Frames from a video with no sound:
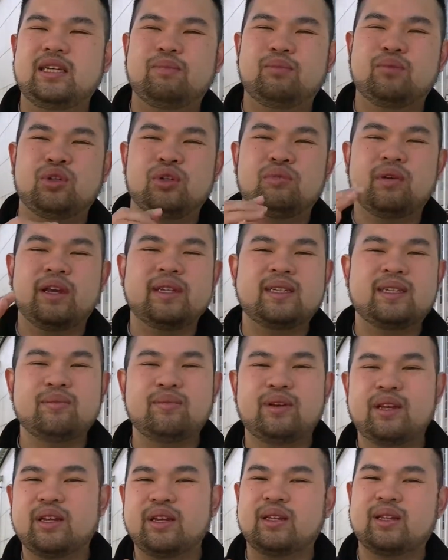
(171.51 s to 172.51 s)
to
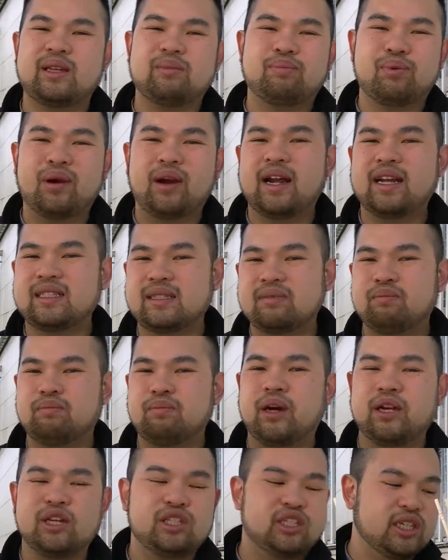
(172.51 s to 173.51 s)
intermediately priced
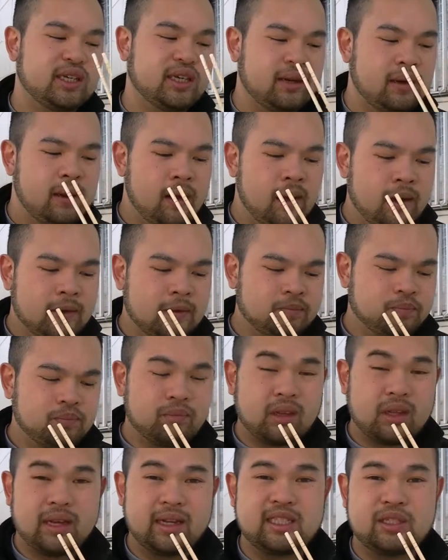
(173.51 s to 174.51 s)
butter chicken,
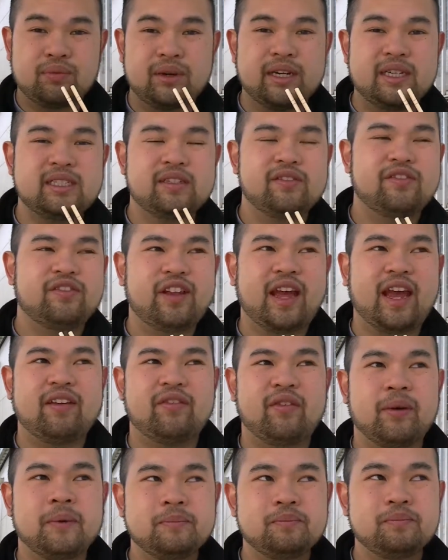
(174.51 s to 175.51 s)
it's rich in
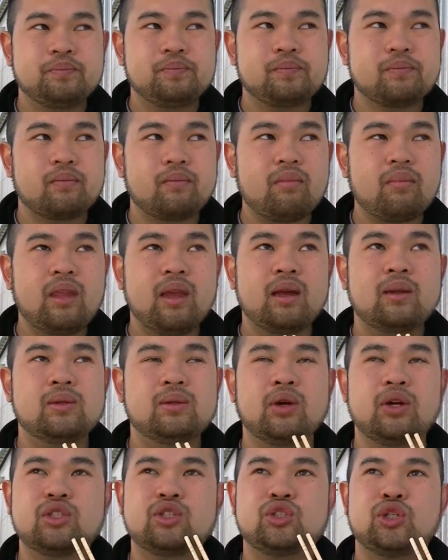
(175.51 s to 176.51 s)
flavor.
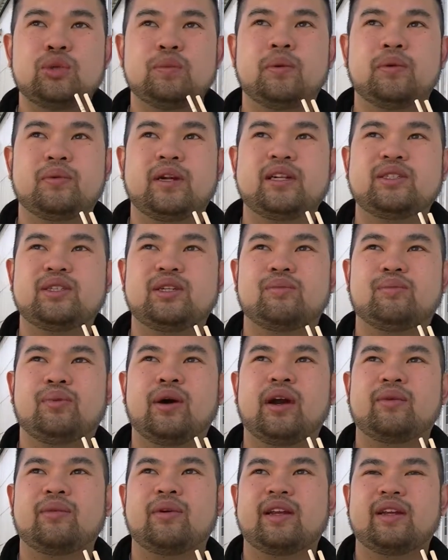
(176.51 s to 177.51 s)
Not super rich to the
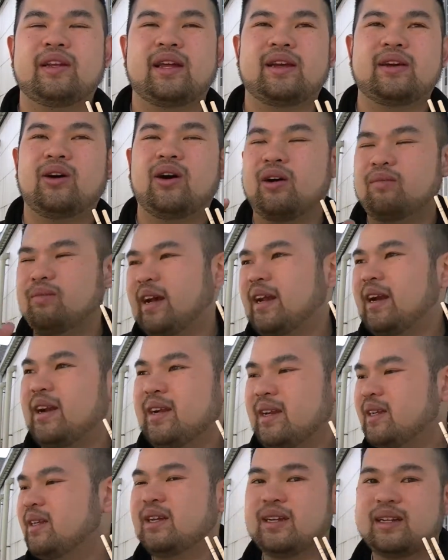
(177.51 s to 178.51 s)
point where you're like, oh man, I
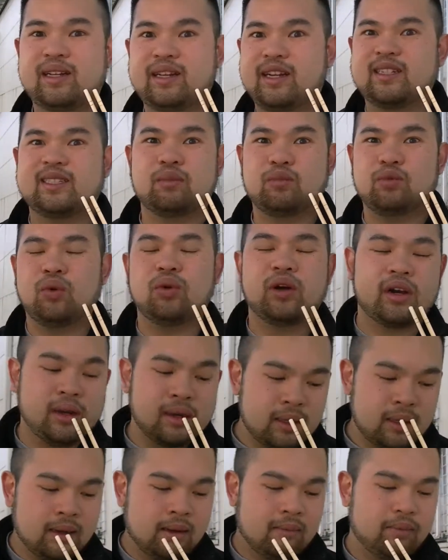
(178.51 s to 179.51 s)
need to get some water.
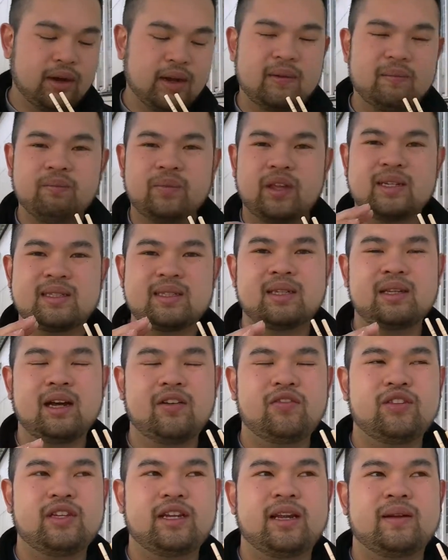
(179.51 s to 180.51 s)
But it's
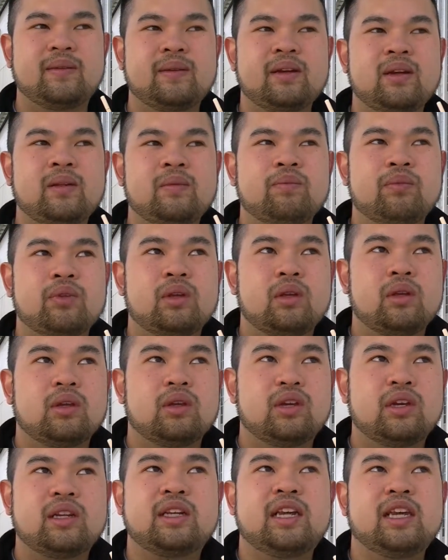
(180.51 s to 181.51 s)
enough that
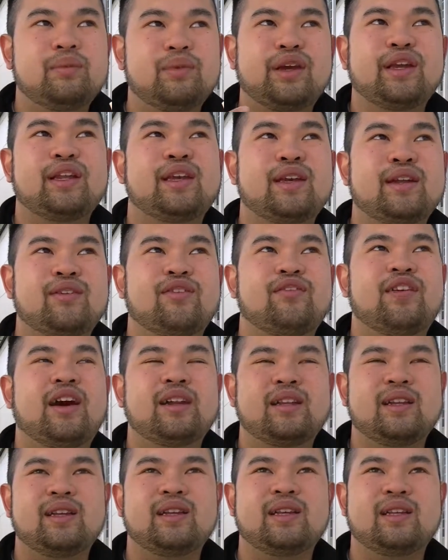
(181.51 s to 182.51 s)
you can keep eating it
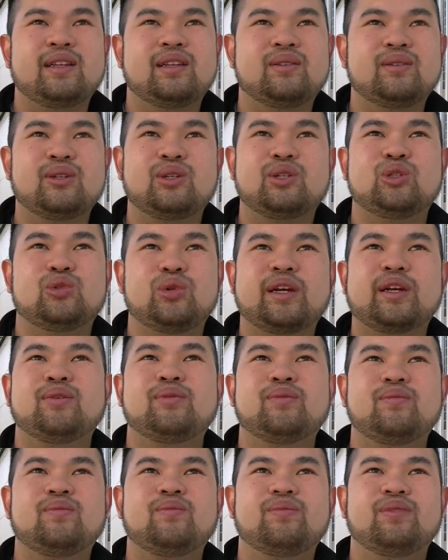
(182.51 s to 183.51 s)
without needing to drink,
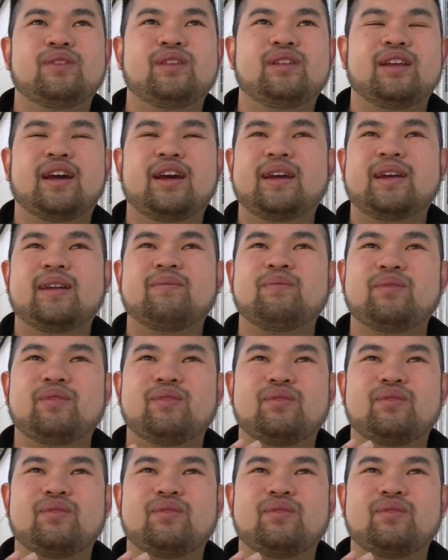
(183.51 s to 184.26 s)
like, and